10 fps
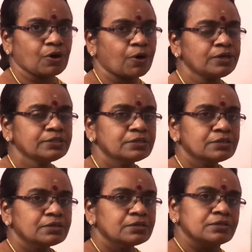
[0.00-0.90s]
called
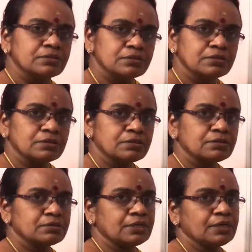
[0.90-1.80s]

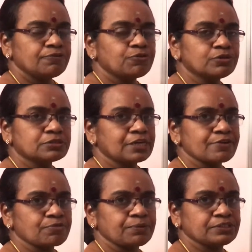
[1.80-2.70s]
the force
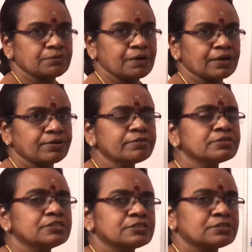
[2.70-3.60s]
transformation matrix.
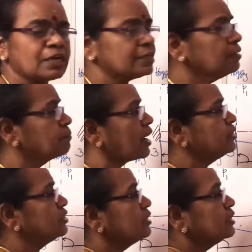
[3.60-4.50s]
It is nothing but